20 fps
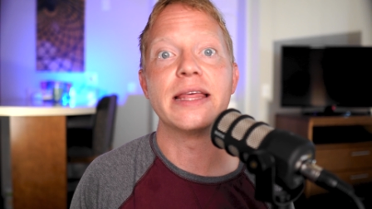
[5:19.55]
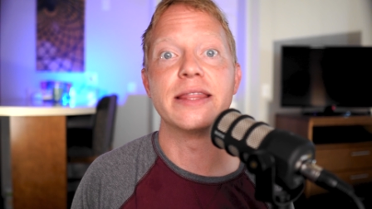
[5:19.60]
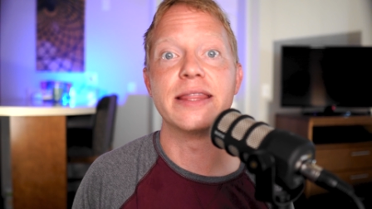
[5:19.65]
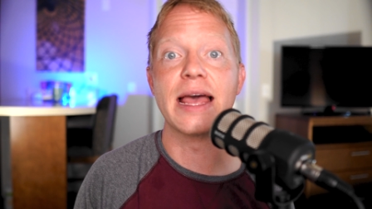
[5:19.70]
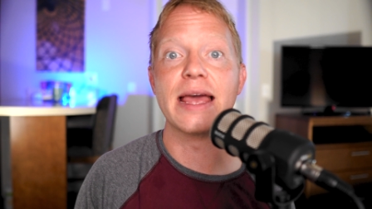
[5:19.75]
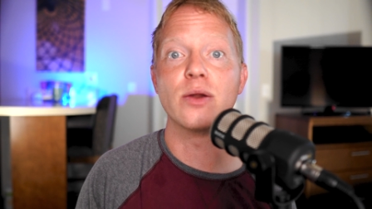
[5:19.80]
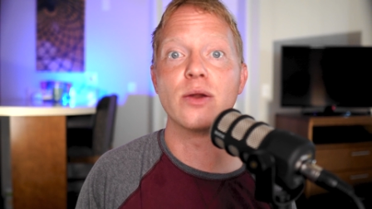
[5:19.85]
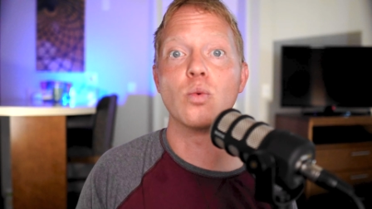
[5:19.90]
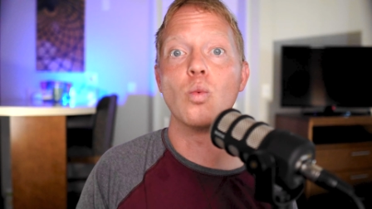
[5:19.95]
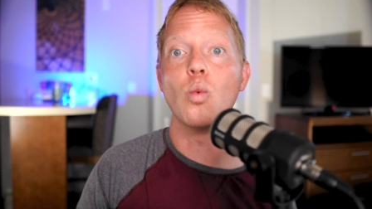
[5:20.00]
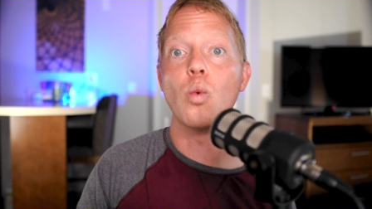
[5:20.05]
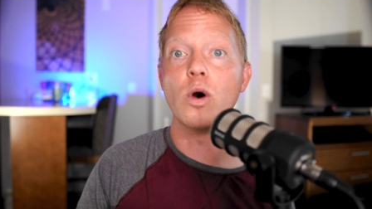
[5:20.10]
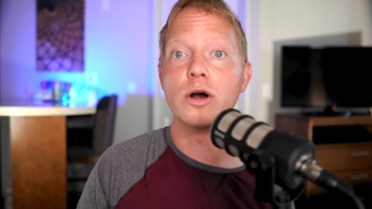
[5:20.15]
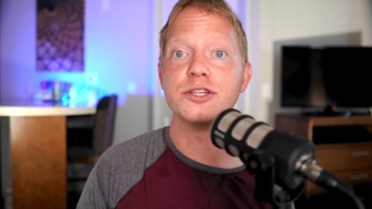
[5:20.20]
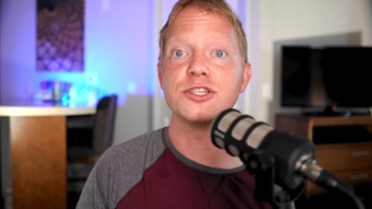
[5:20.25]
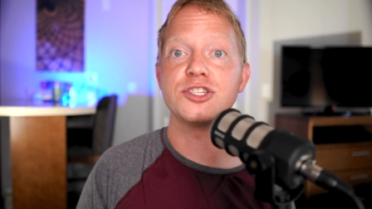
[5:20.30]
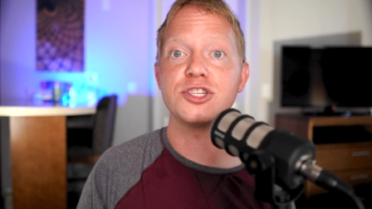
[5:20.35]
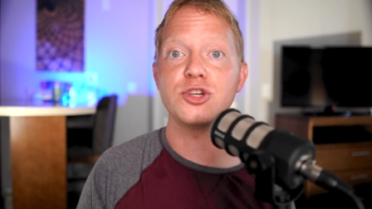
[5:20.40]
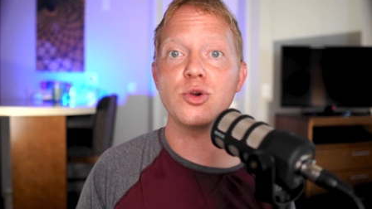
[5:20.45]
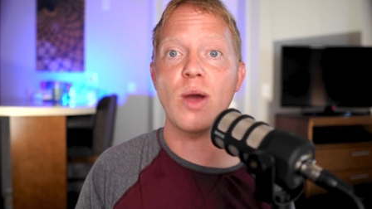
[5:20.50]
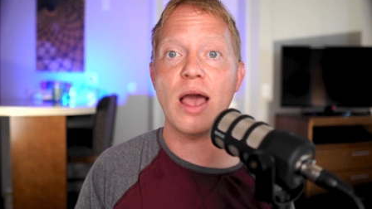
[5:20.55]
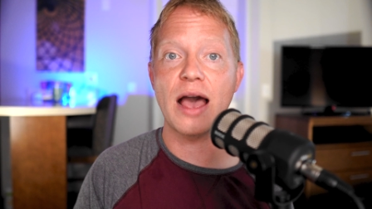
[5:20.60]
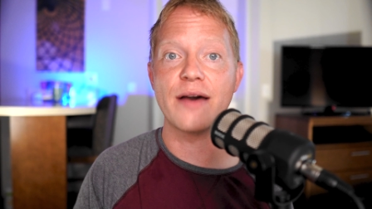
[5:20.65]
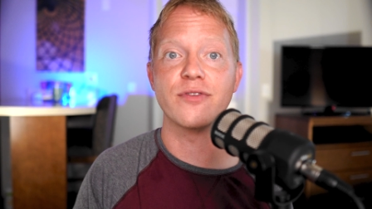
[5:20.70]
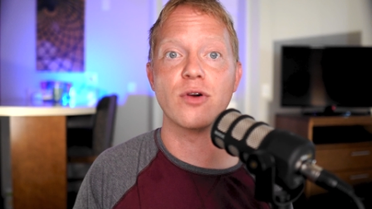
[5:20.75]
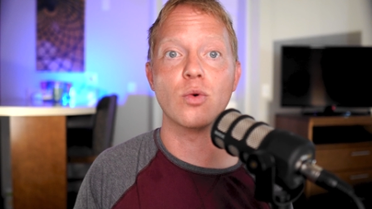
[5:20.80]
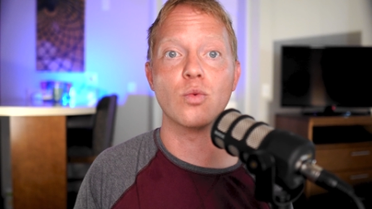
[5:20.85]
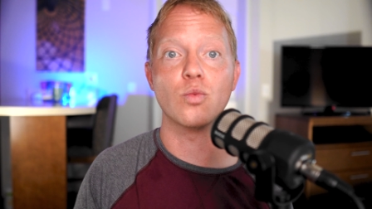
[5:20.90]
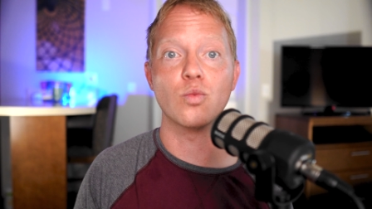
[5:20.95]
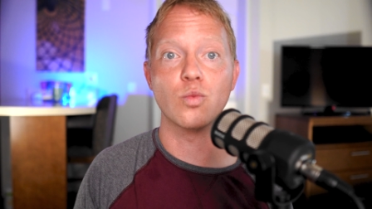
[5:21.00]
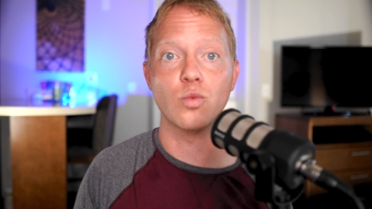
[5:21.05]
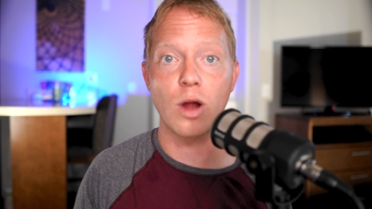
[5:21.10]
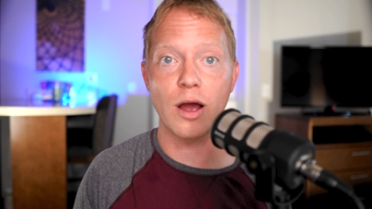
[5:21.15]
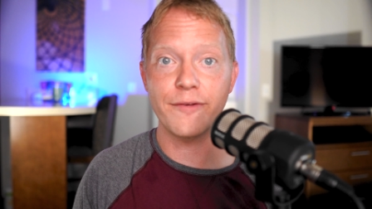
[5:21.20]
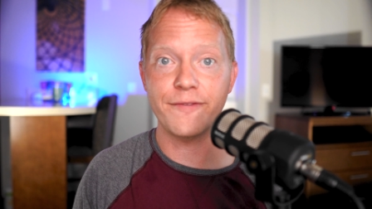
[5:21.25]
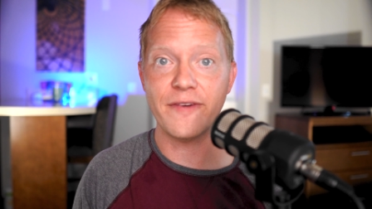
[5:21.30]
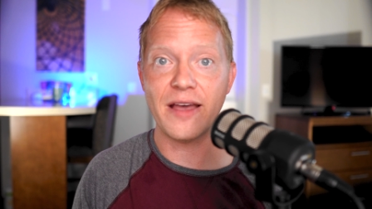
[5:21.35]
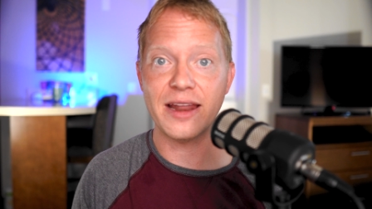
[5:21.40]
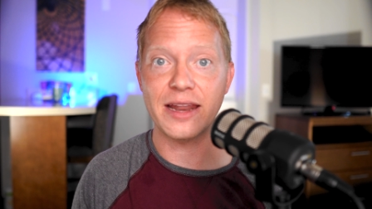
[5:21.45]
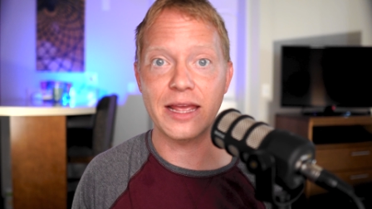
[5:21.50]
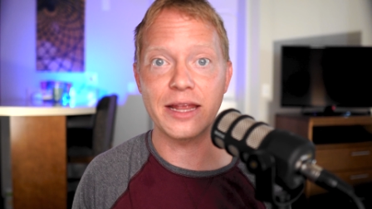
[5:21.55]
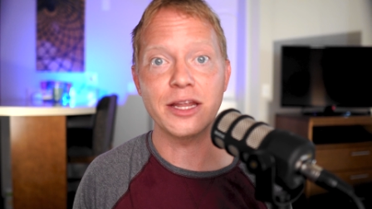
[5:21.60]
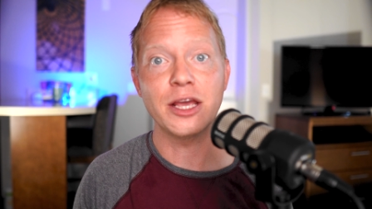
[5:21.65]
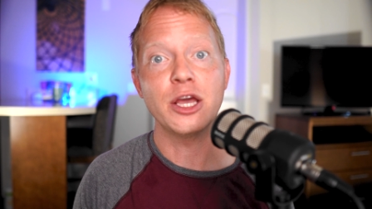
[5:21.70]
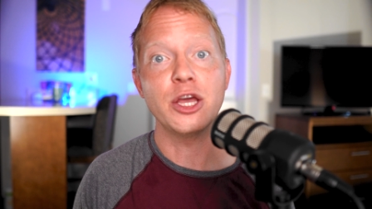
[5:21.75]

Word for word: then once you have a rough edit,